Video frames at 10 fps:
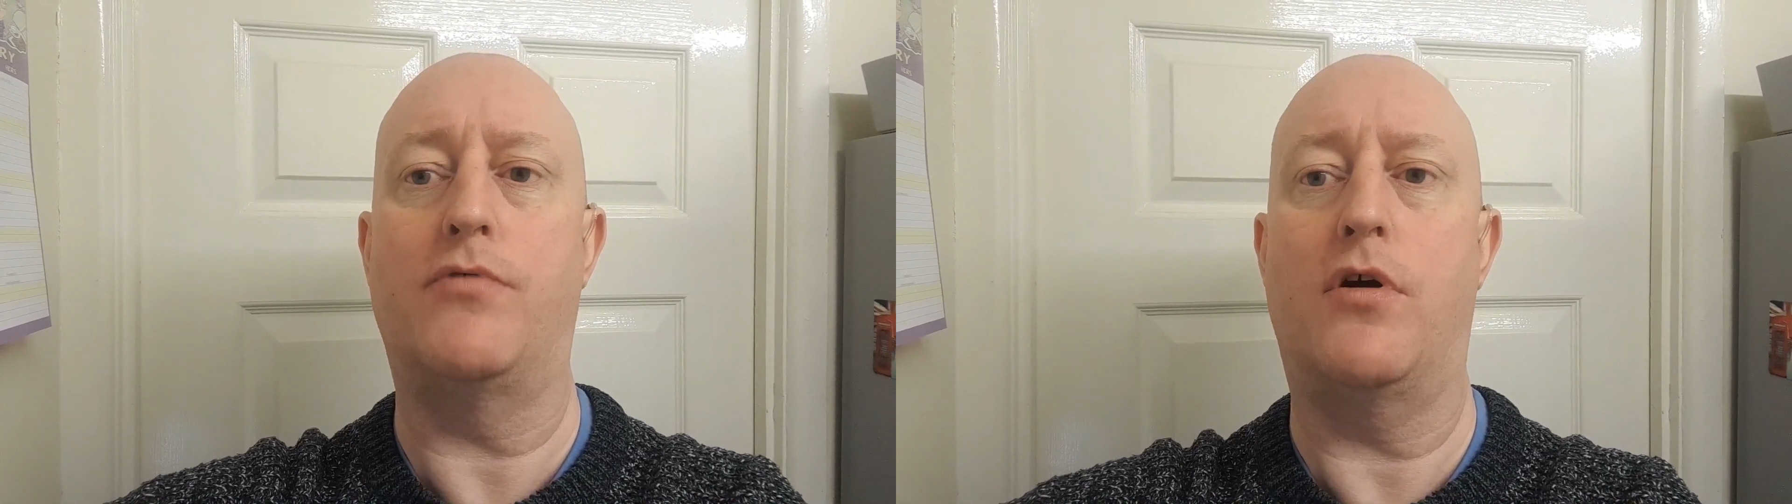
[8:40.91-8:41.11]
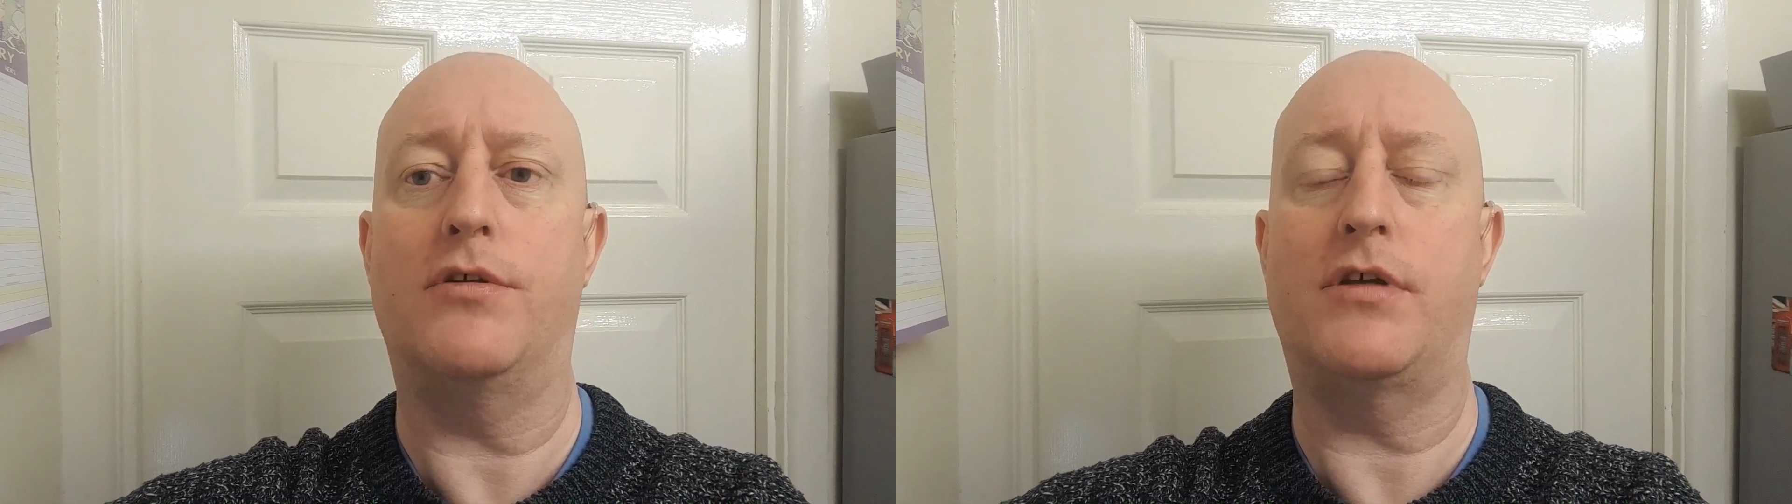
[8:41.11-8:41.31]

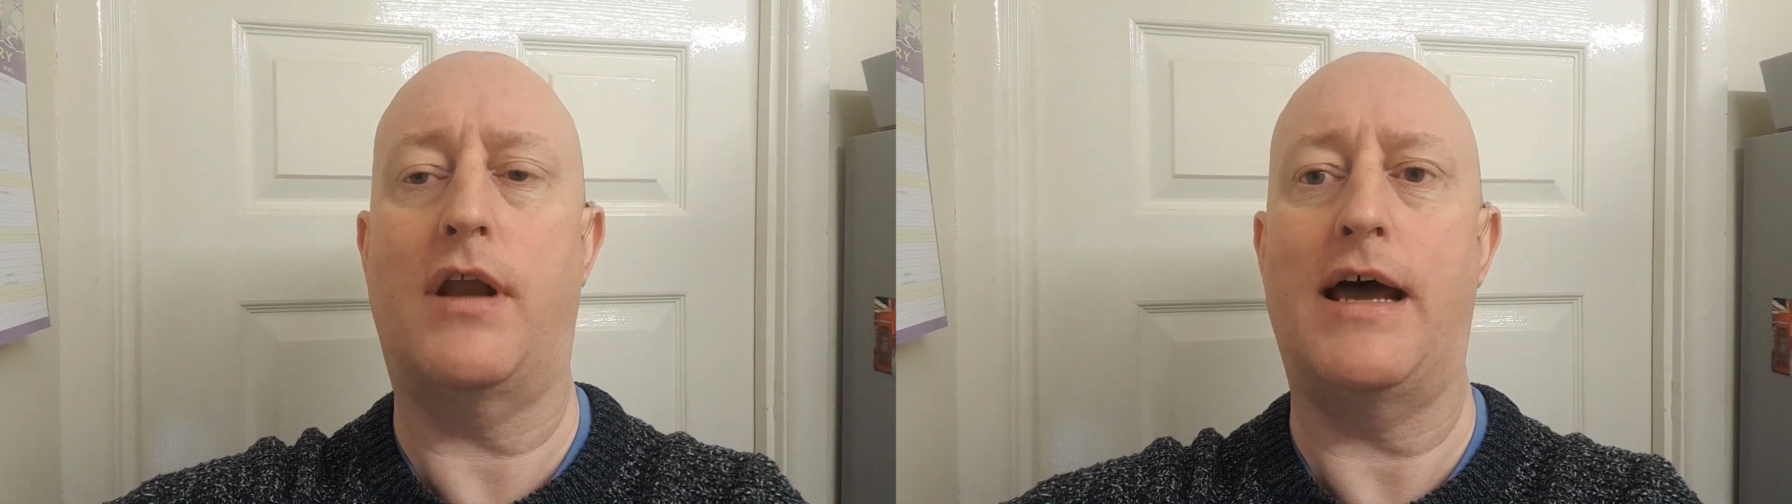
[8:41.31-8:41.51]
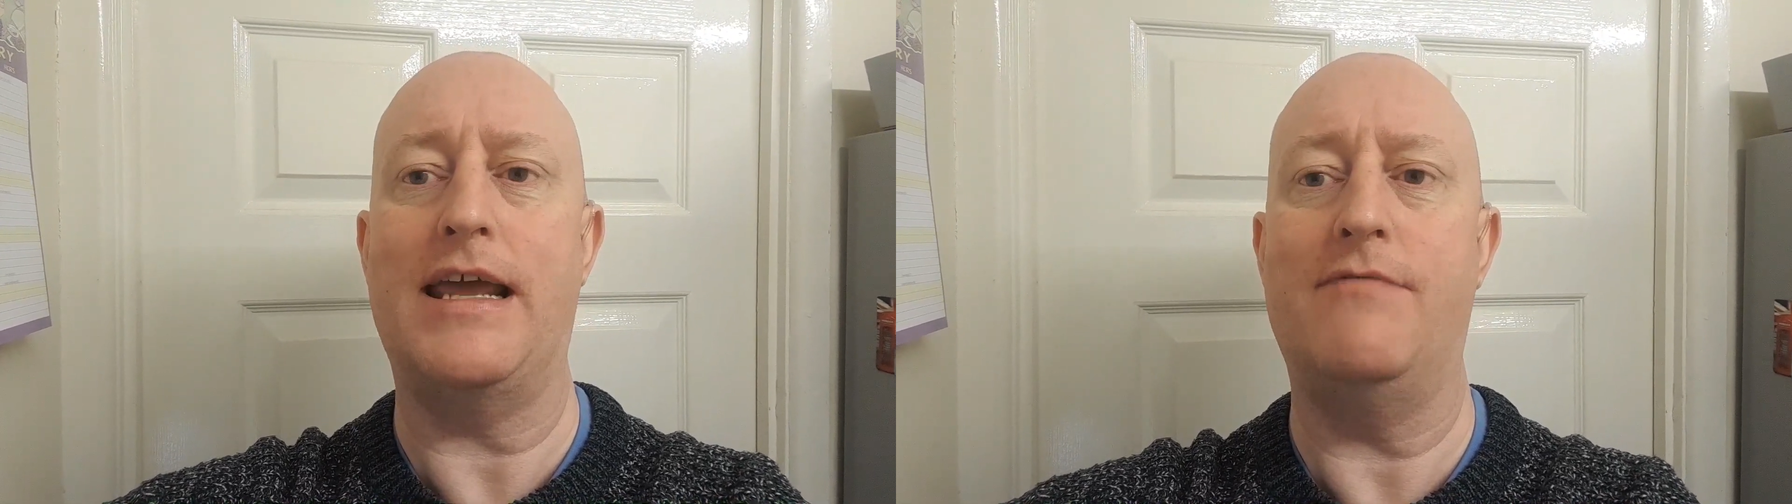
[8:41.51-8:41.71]
brought to
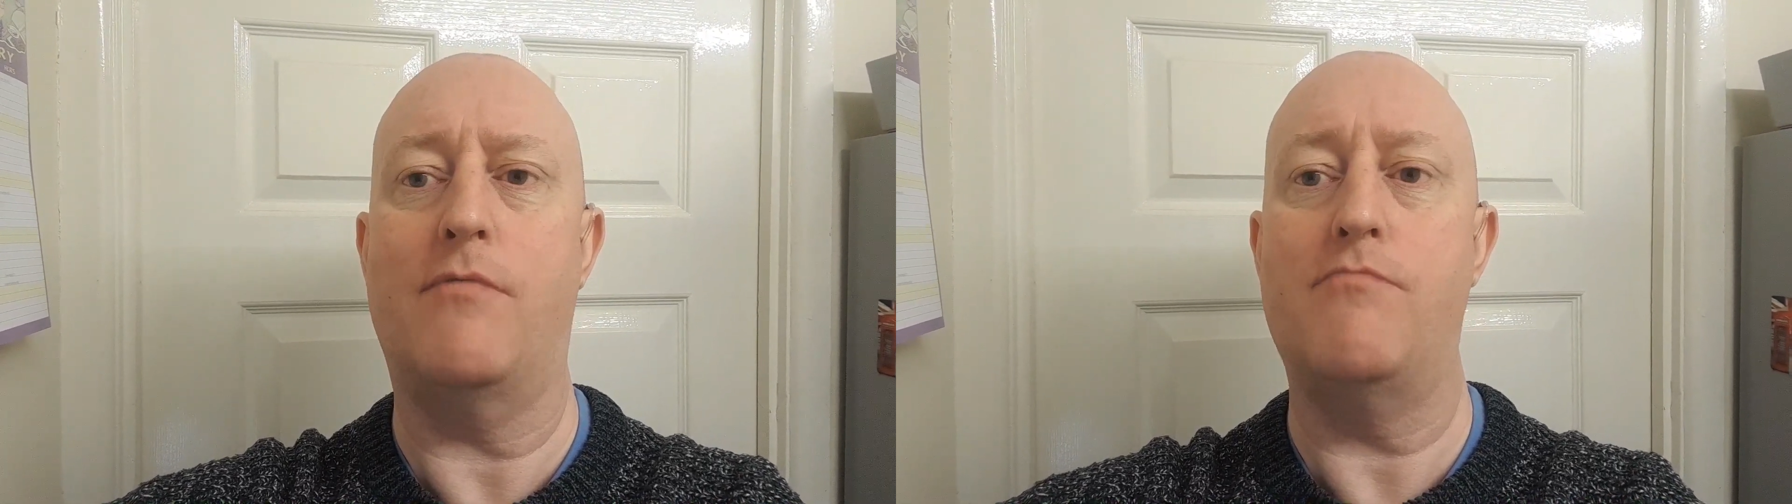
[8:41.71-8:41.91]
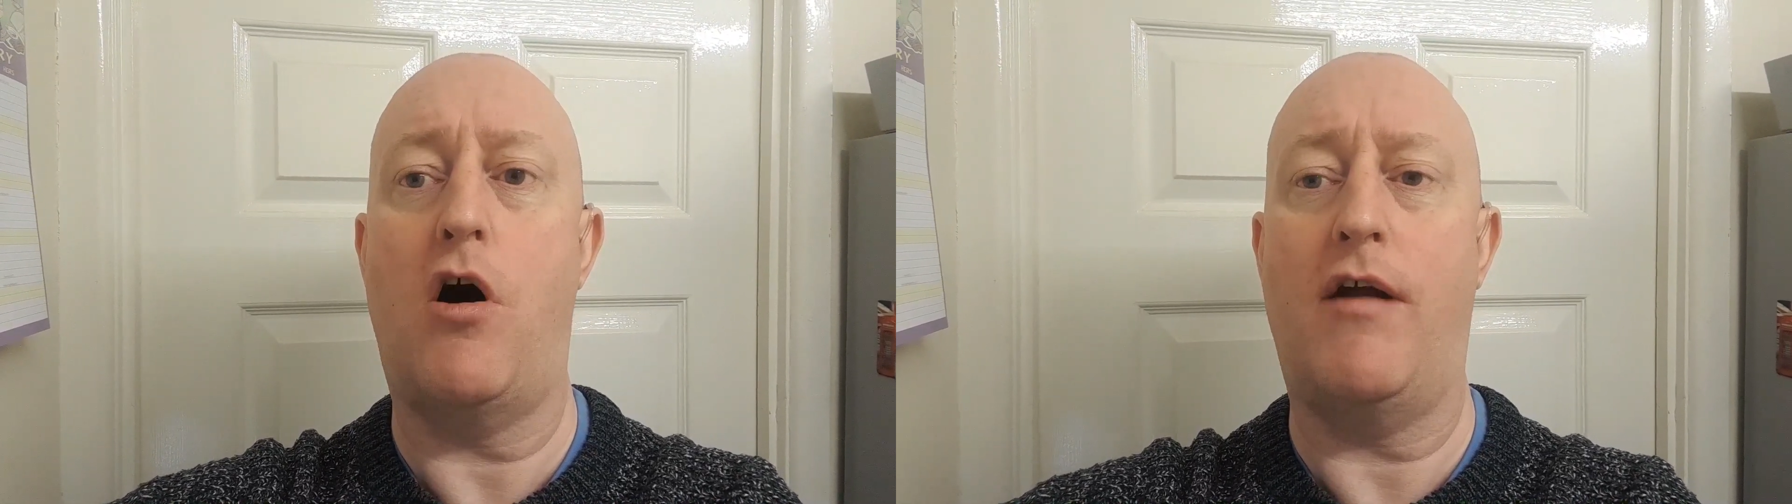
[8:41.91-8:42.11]
light
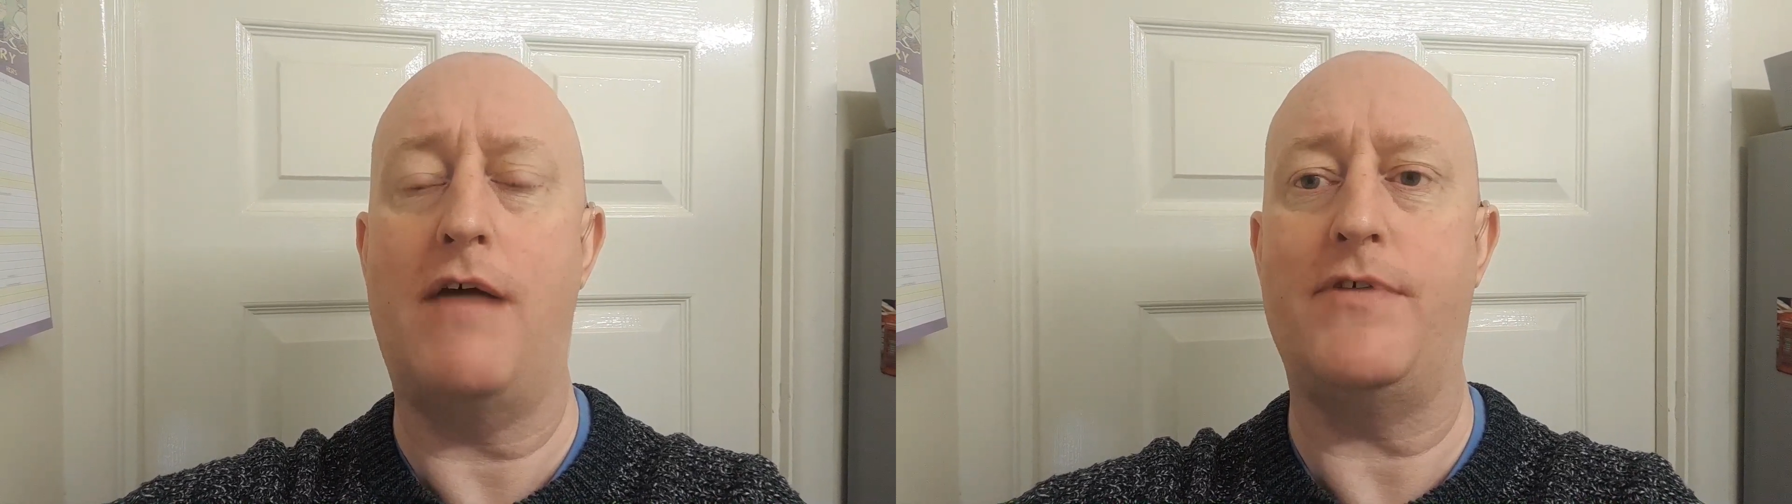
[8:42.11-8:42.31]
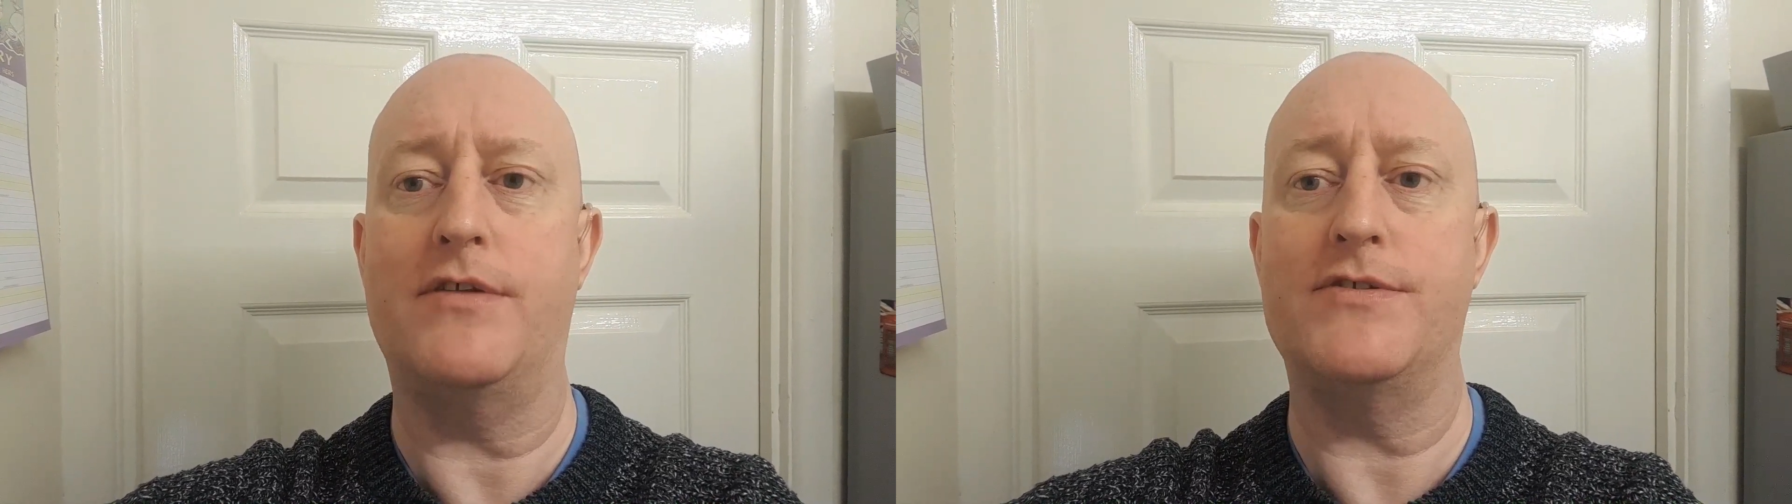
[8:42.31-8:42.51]
even more
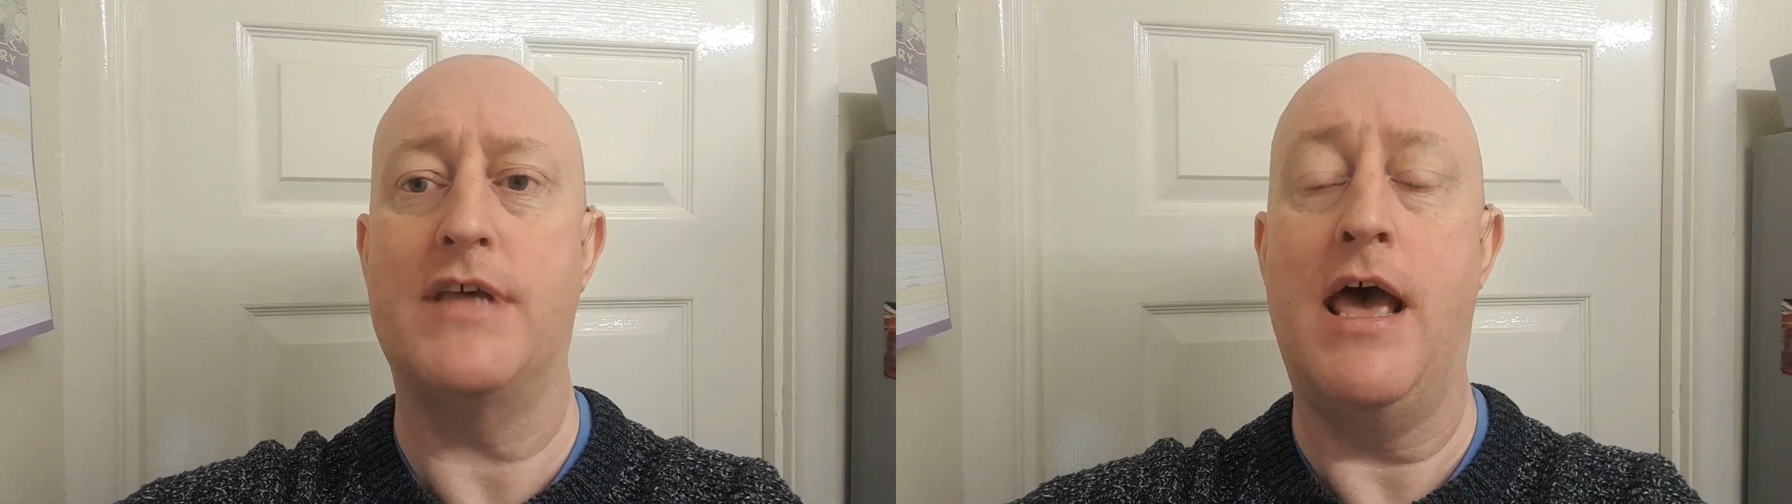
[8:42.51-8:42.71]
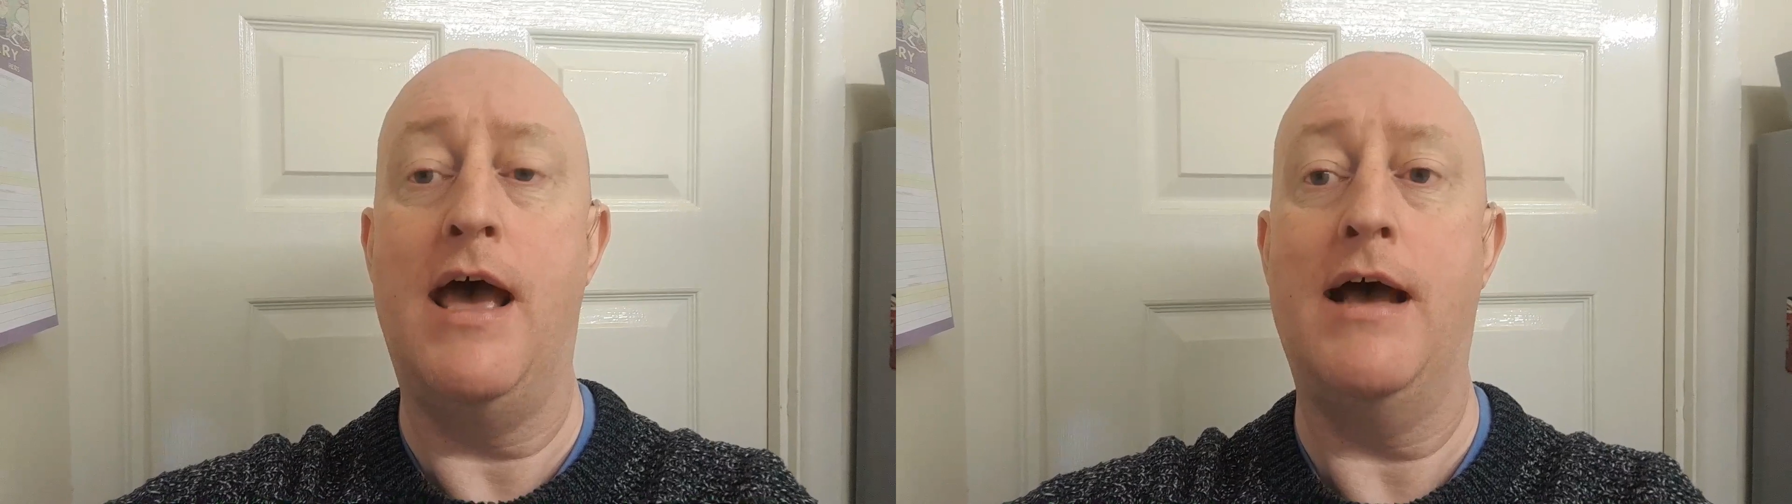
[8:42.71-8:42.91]
evidence